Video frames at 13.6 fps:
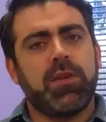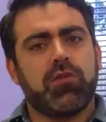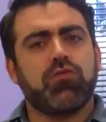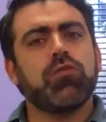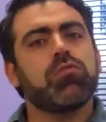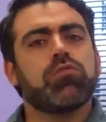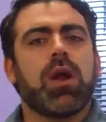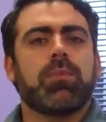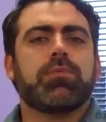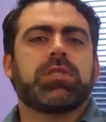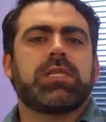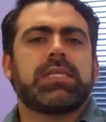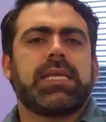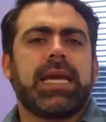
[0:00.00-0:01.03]
visual
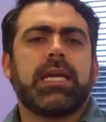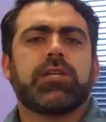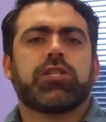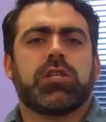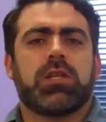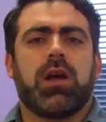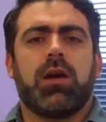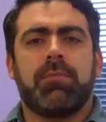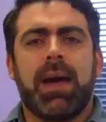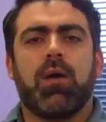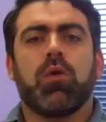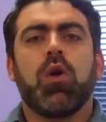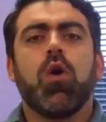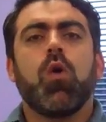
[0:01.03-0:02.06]
representation
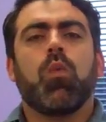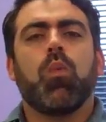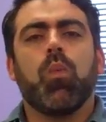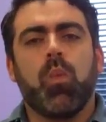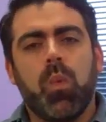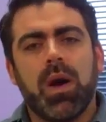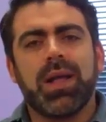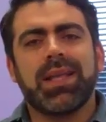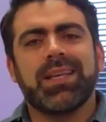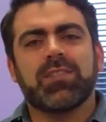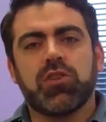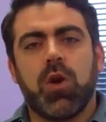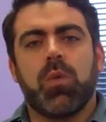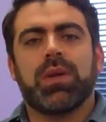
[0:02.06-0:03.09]
about what
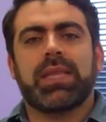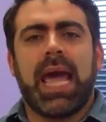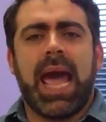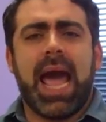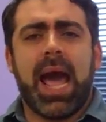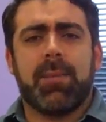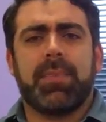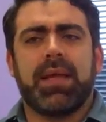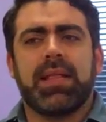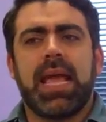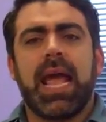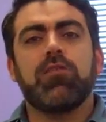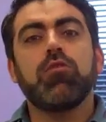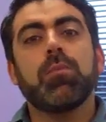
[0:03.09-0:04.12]
is going to happen.
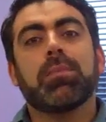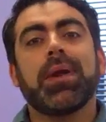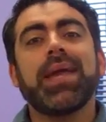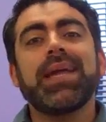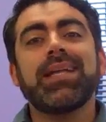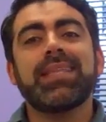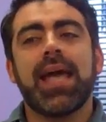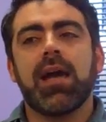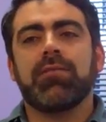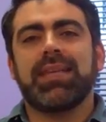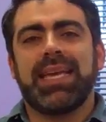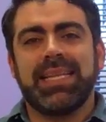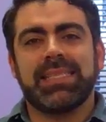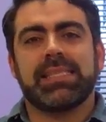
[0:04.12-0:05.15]
And you break it down
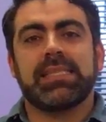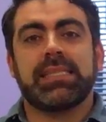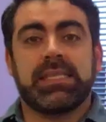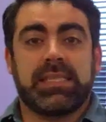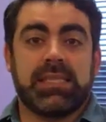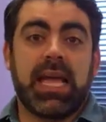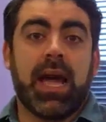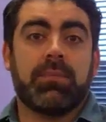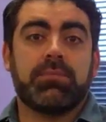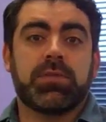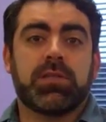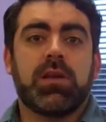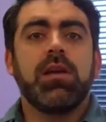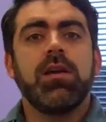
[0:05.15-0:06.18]
into
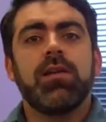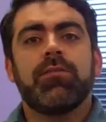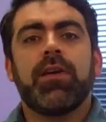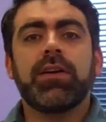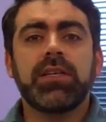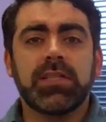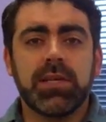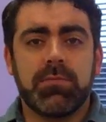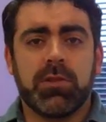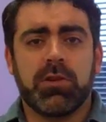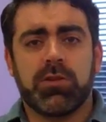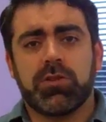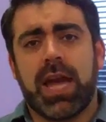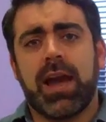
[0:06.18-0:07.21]
steps. Very
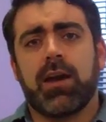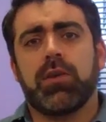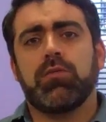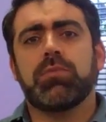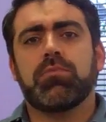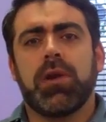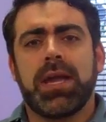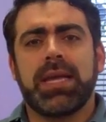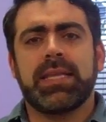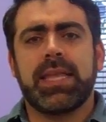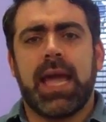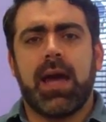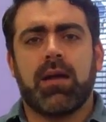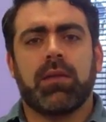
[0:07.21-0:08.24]
similar to how you would break it
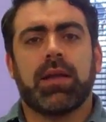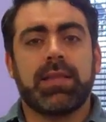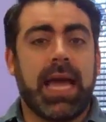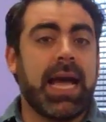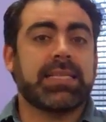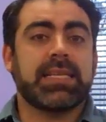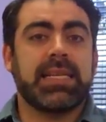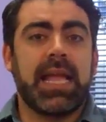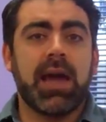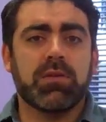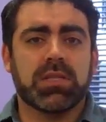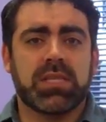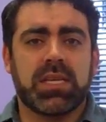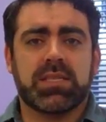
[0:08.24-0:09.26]
down a task
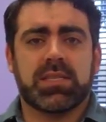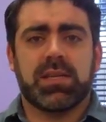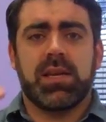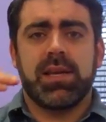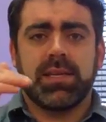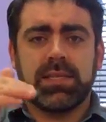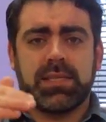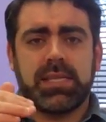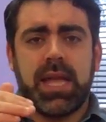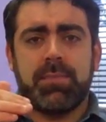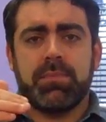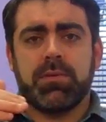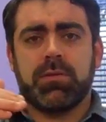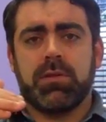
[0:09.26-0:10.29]
analysis.
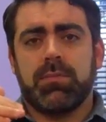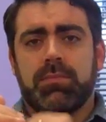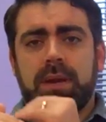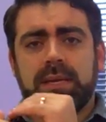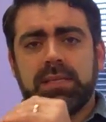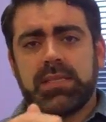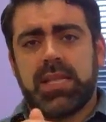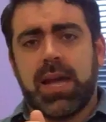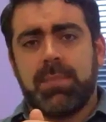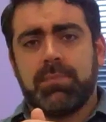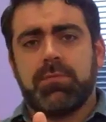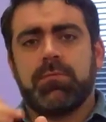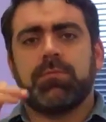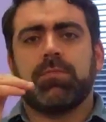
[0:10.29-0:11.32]
Step by step
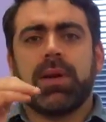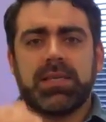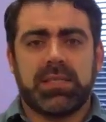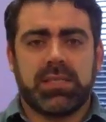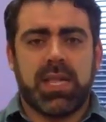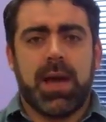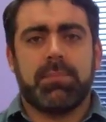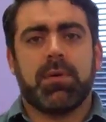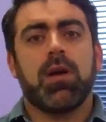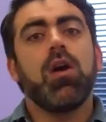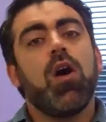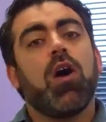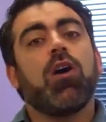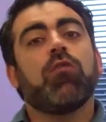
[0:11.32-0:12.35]
by step
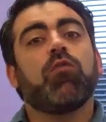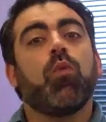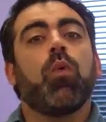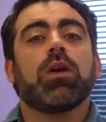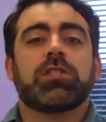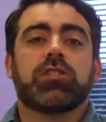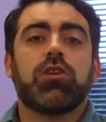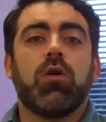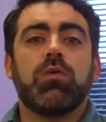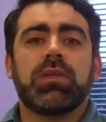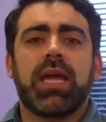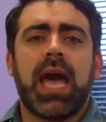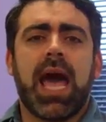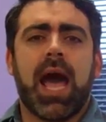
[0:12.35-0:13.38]
of what's going
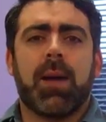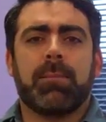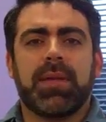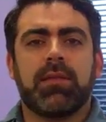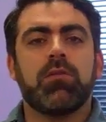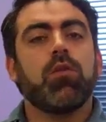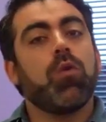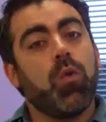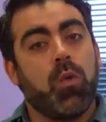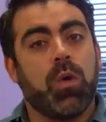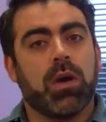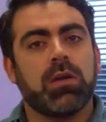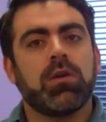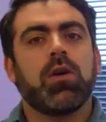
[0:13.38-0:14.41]
to happen
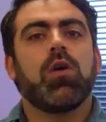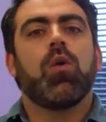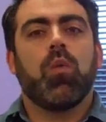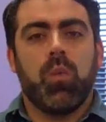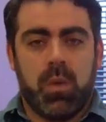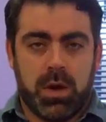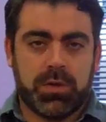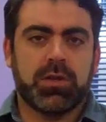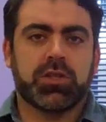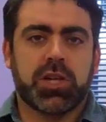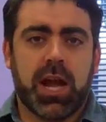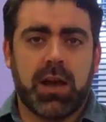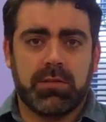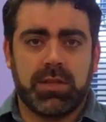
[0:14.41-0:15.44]
or what the
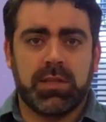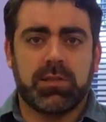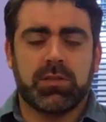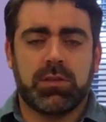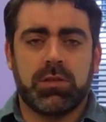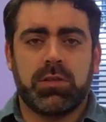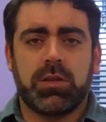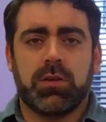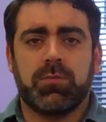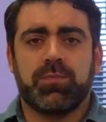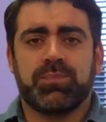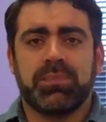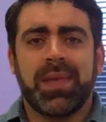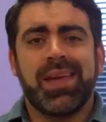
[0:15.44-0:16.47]
child needs to do.
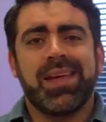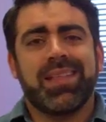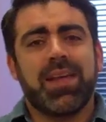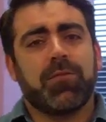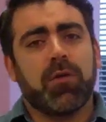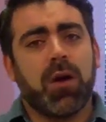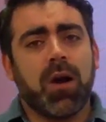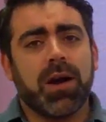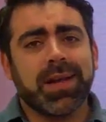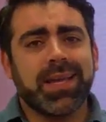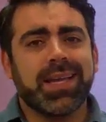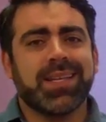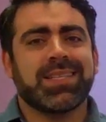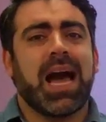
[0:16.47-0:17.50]
Now for our
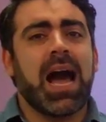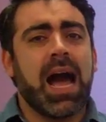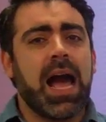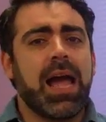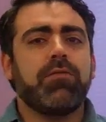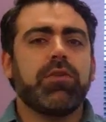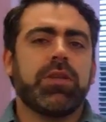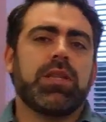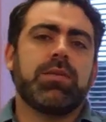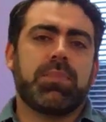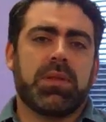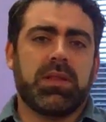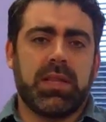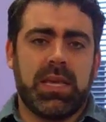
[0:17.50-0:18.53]
kids, I really
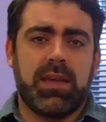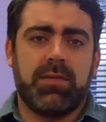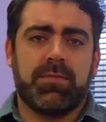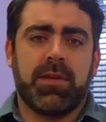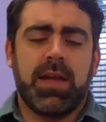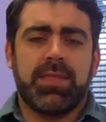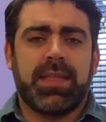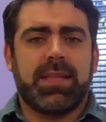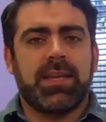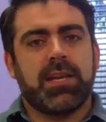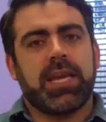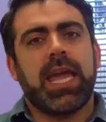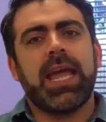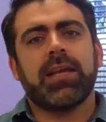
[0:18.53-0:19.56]
believe that you
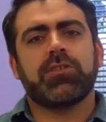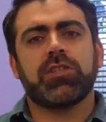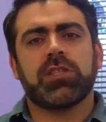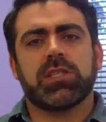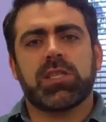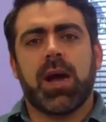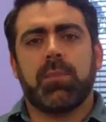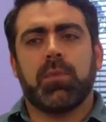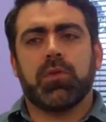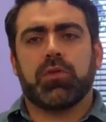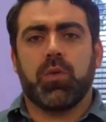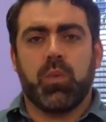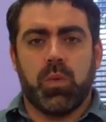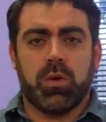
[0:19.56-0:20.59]
can't just stop
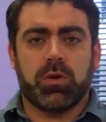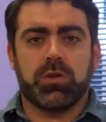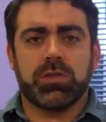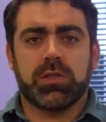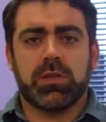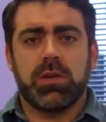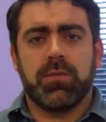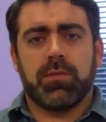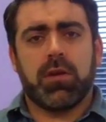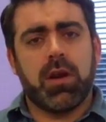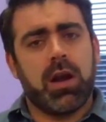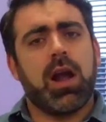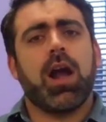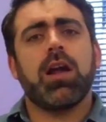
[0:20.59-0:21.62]
with the words. For
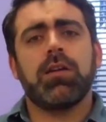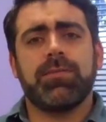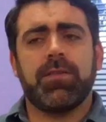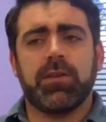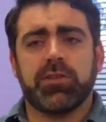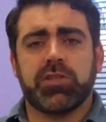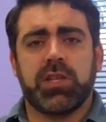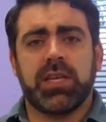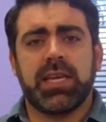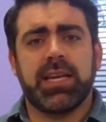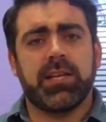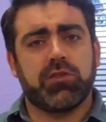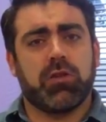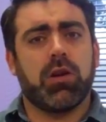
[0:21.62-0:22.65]
our higher functioning
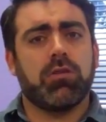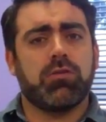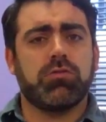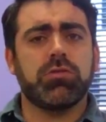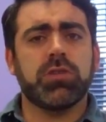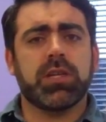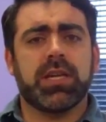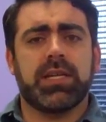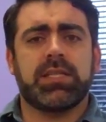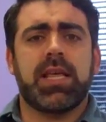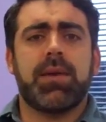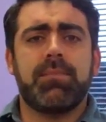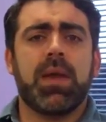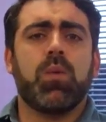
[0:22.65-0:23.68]
kids or our older kids,
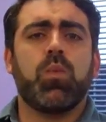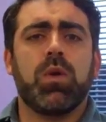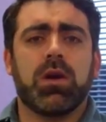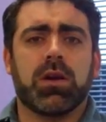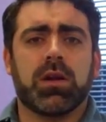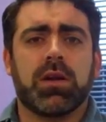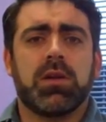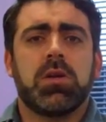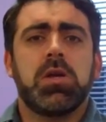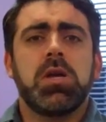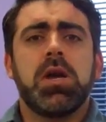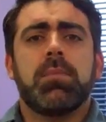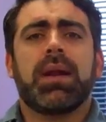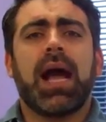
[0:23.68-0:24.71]
that may work.
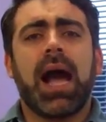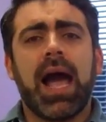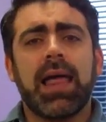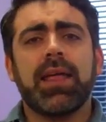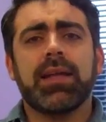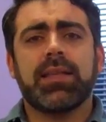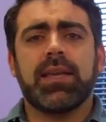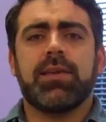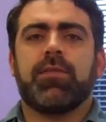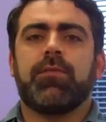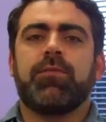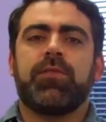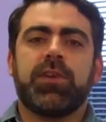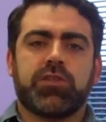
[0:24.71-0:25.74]
But I like to give a
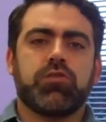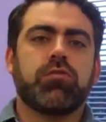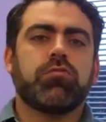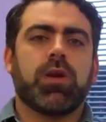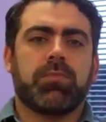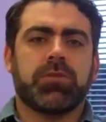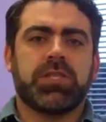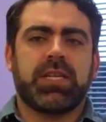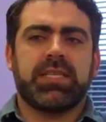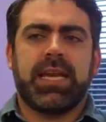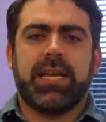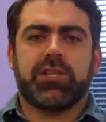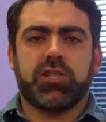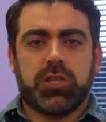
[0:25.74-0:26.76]
visual
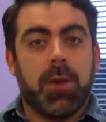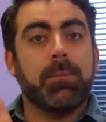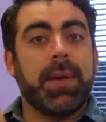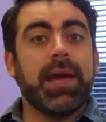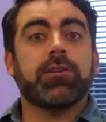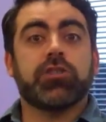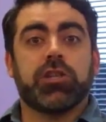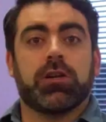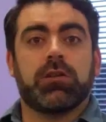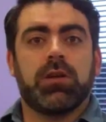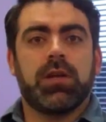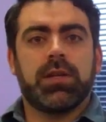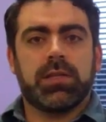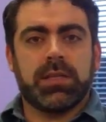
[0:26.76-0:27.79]
representation, a picture,
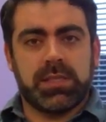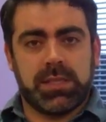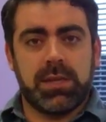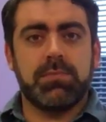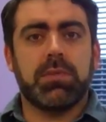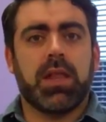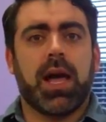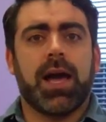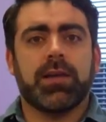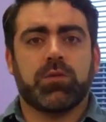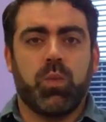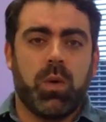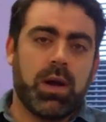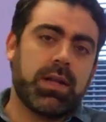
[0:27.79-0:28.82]
to symbolize
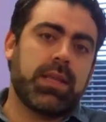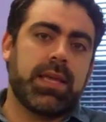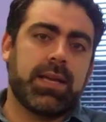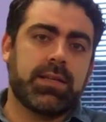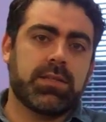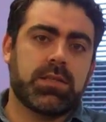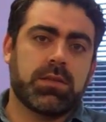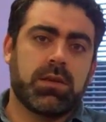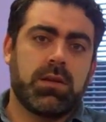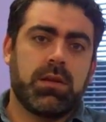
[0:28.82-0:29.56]
what it is